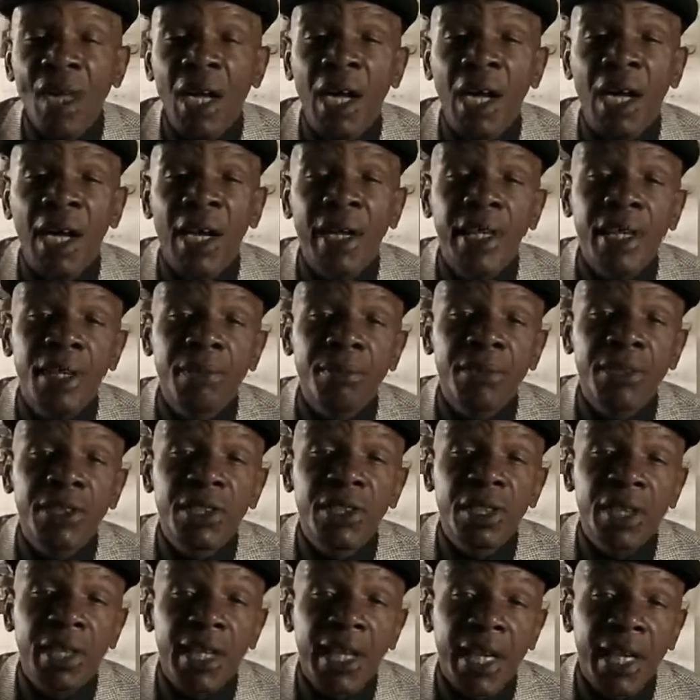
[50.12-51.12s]
I am
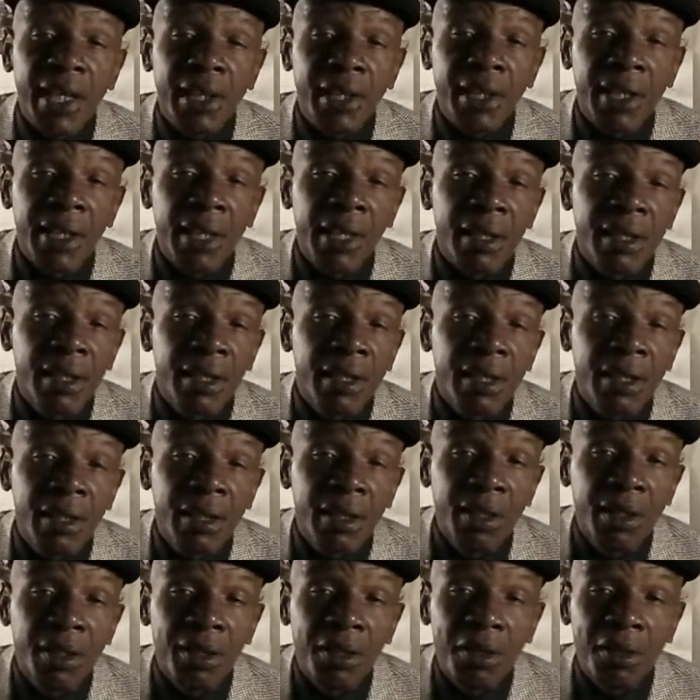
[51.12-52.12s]
still a candidate
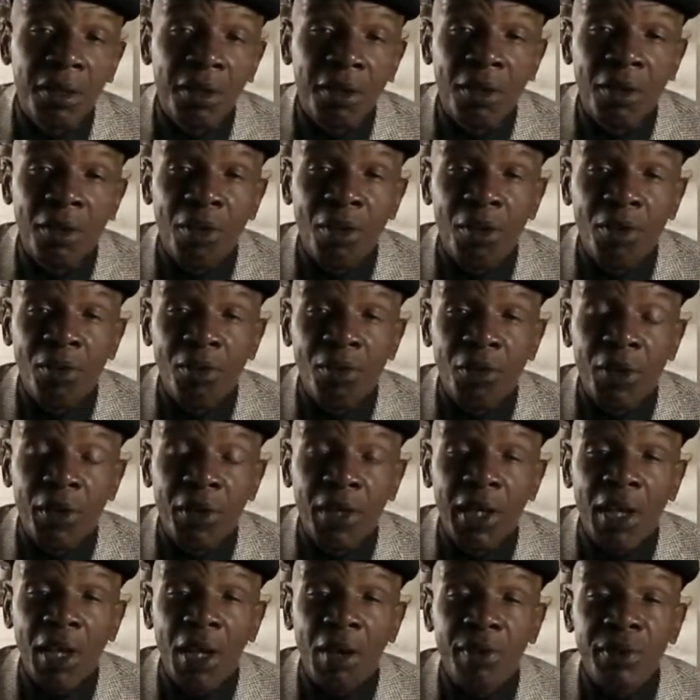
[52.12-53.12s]
for
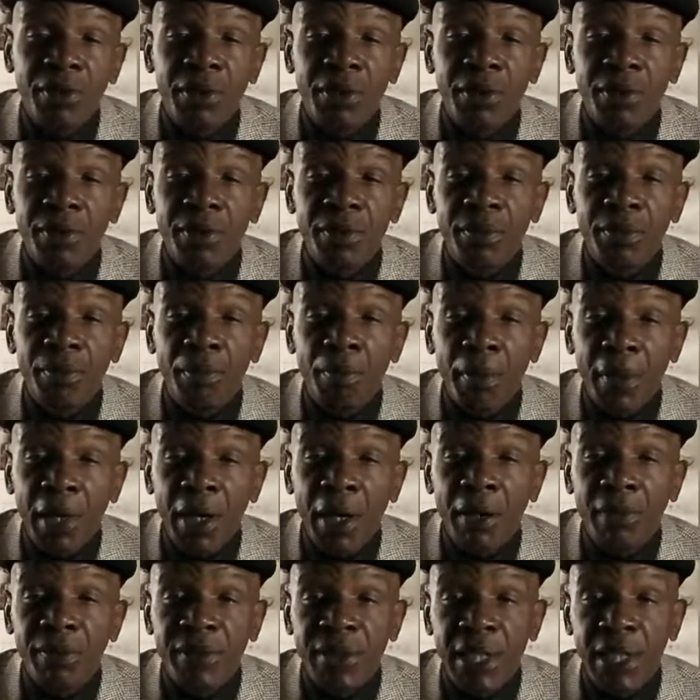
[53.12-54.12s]
the office of
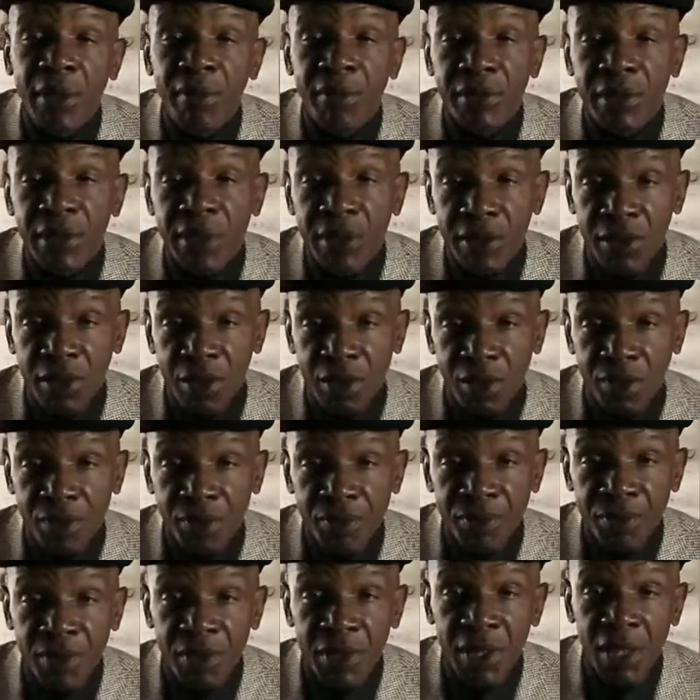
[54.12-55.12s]
Mayor of San Francisco.
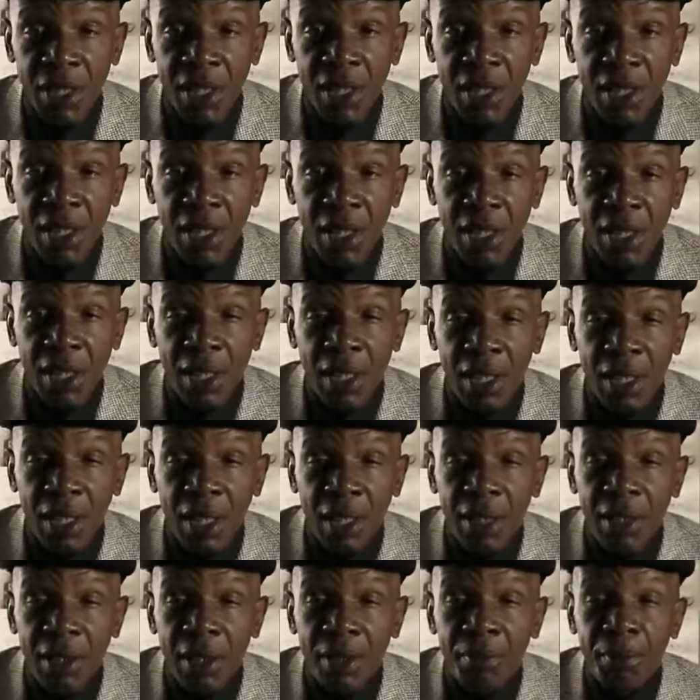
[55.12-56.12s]

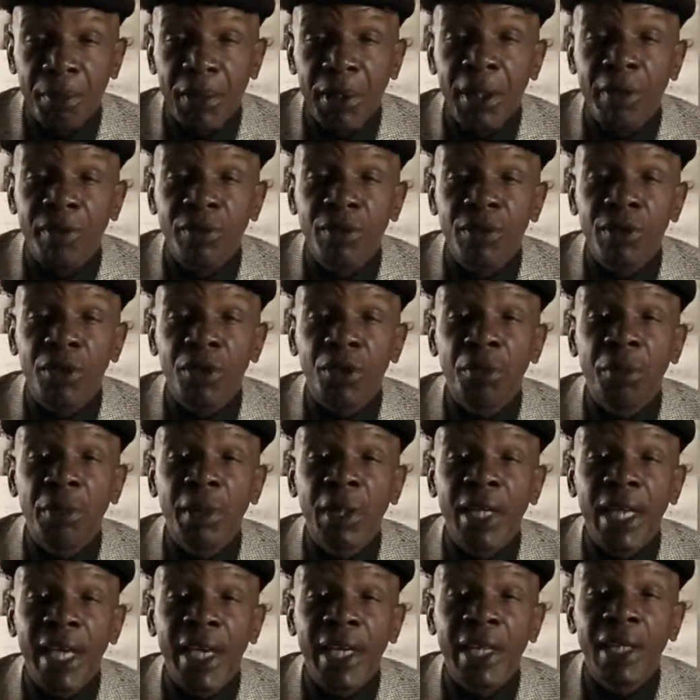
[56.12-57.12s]
Many of you took me
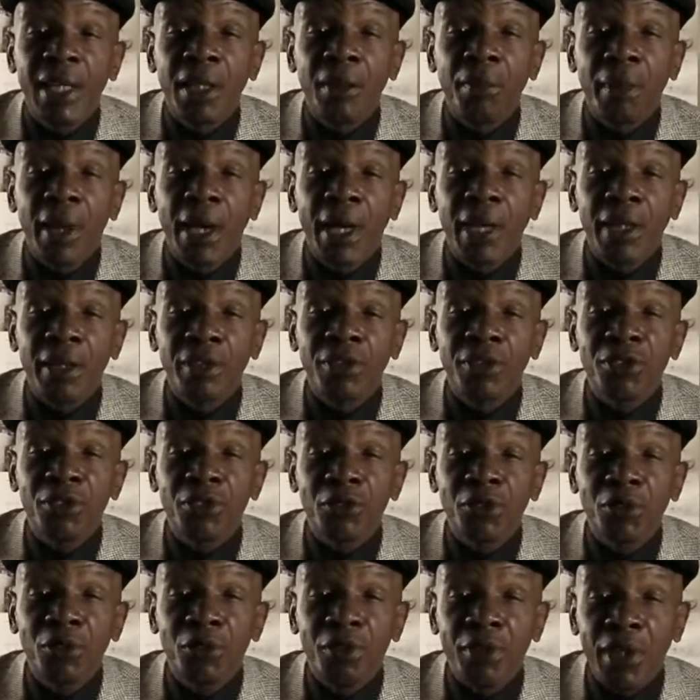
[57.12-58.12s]
lightly back in
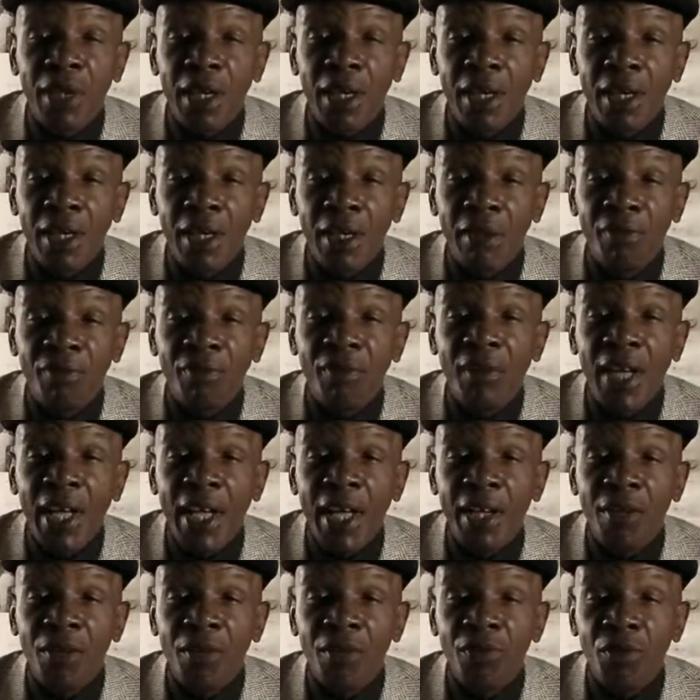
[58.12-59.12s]
June when I
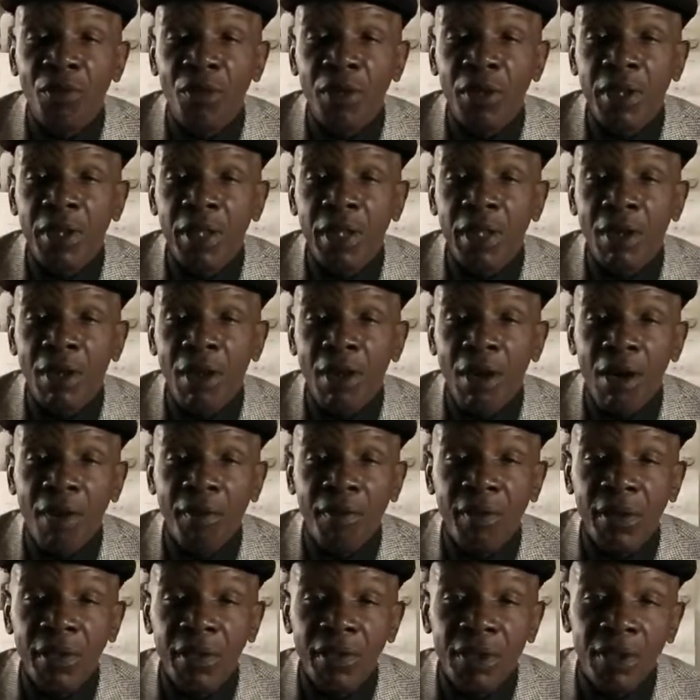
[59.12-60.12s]
filed for the
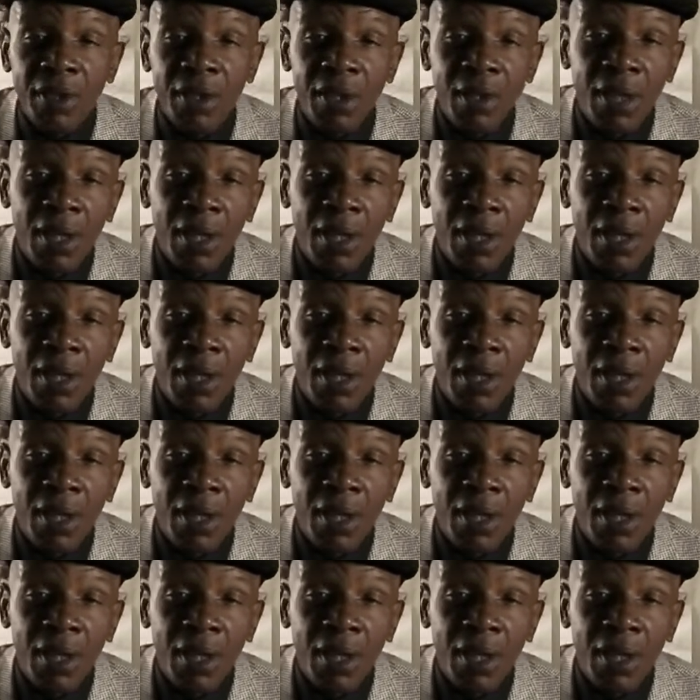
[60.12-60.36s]
office.